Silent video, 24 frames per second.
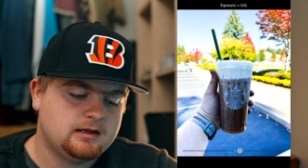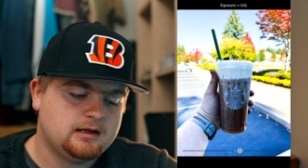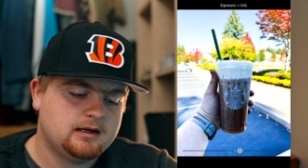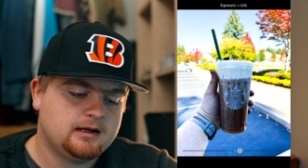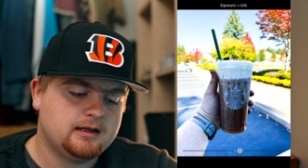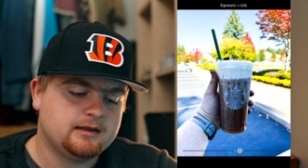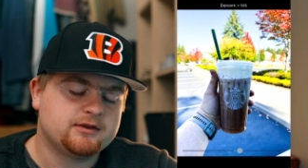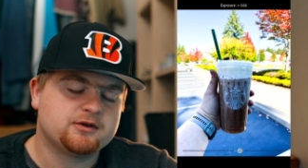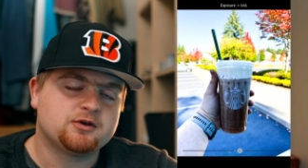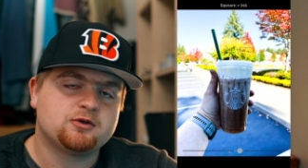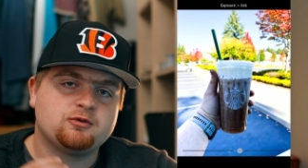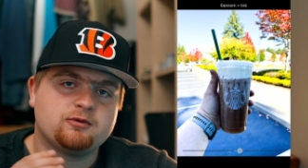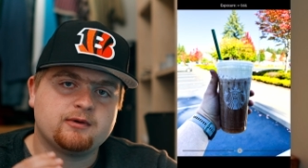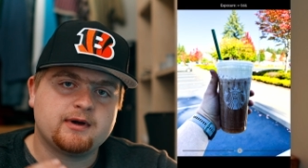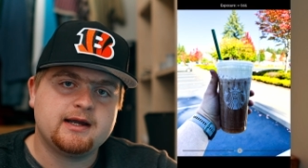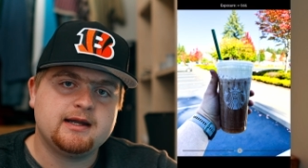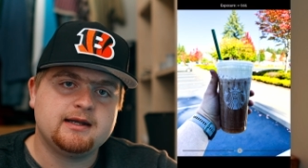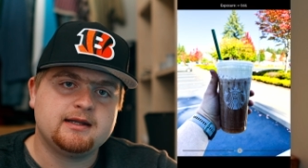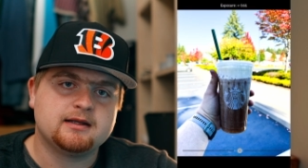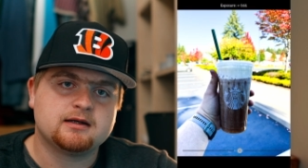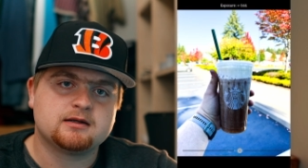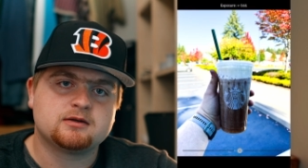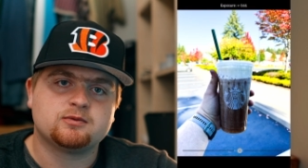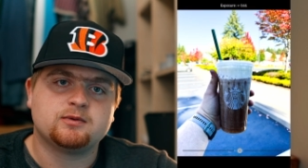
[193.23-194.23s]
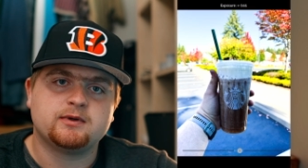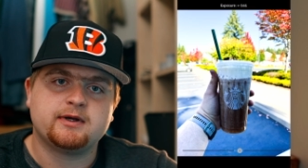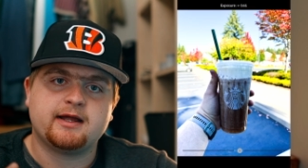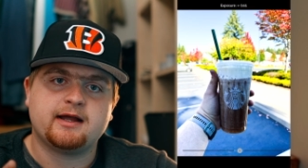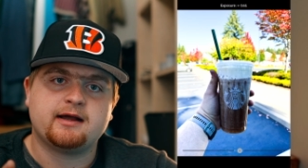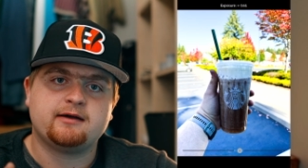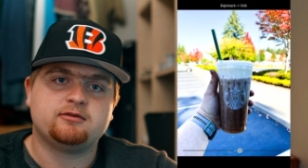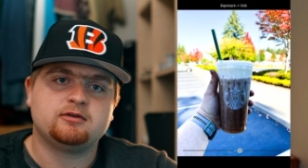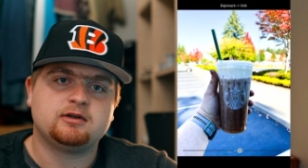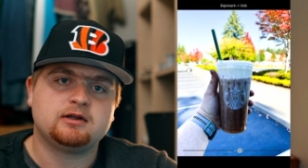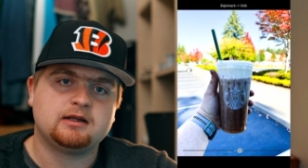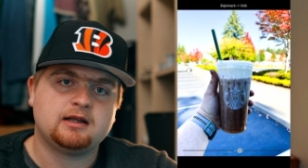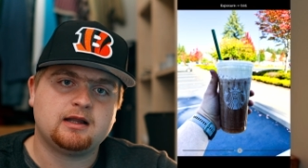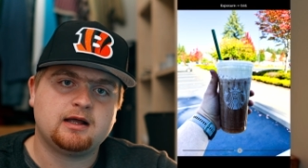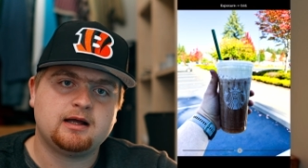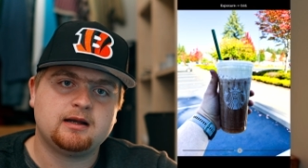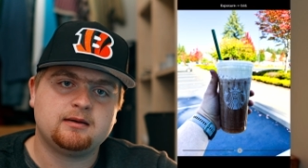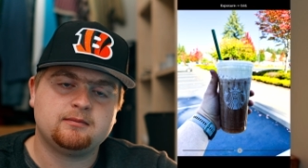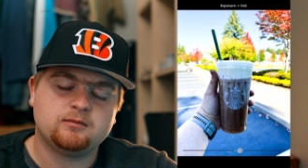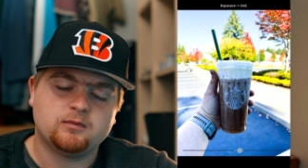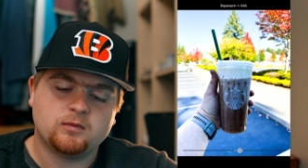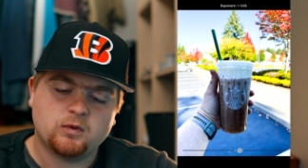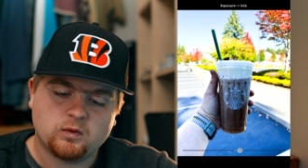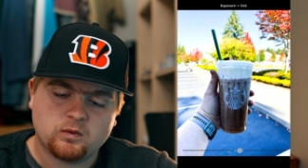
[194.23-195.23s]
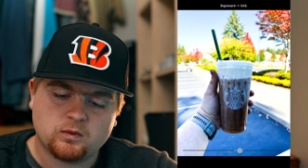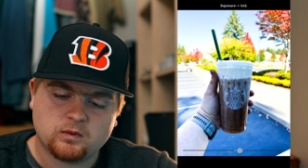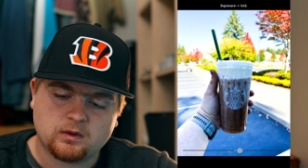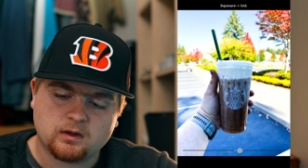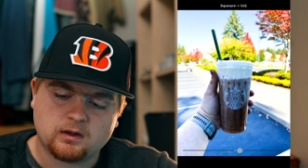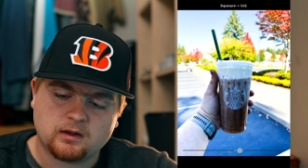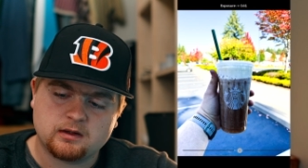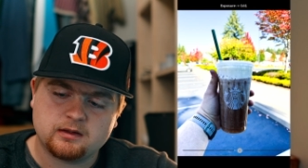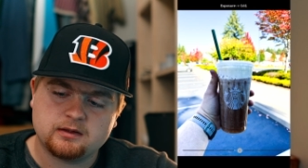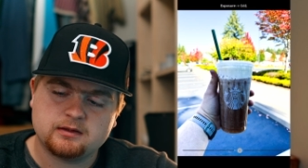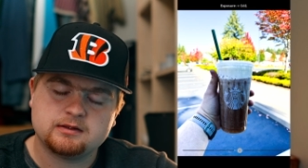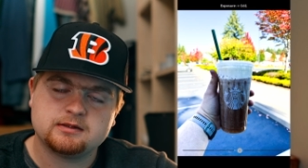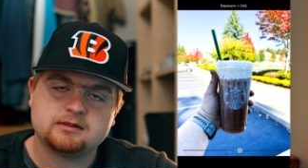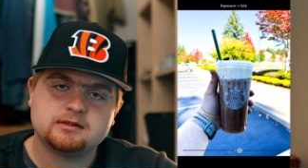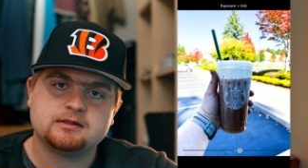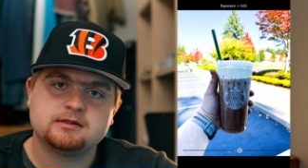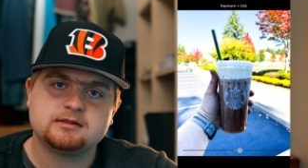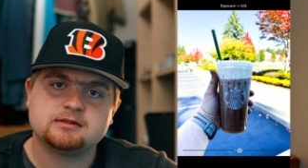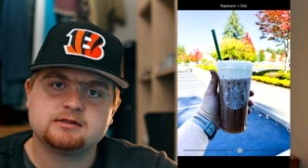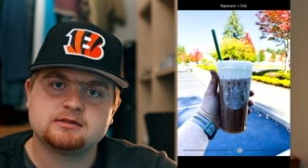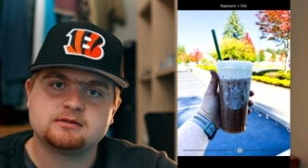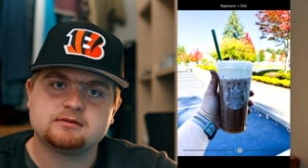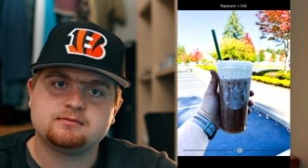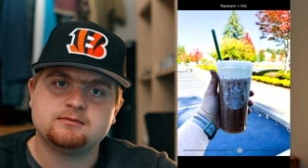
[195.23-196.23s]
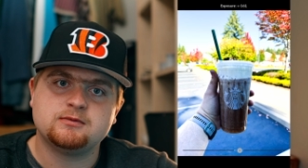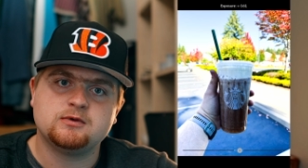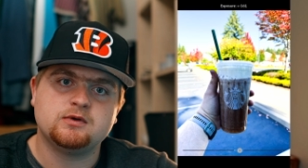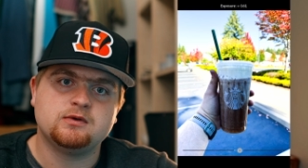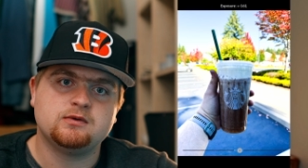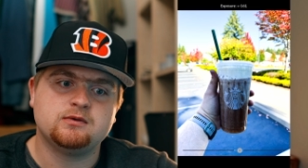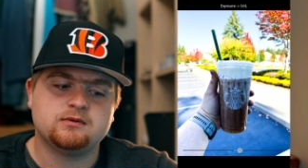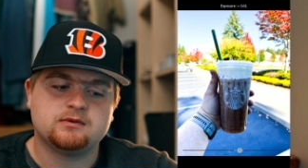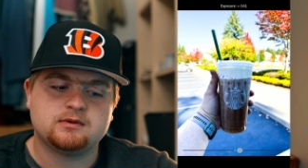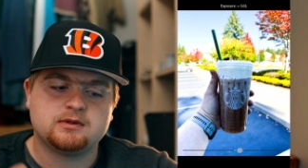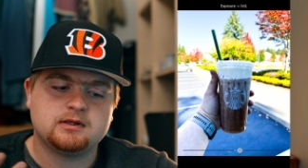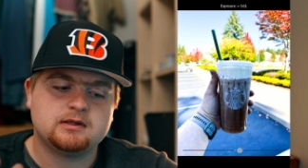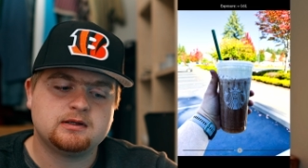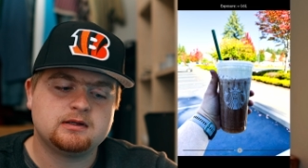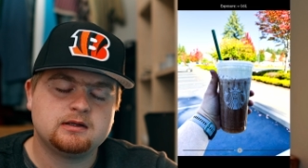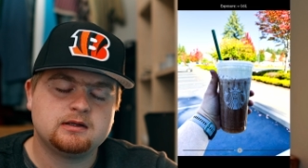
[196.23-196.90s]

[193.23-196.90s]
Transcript: Uh, the gradient would have a lot more smooth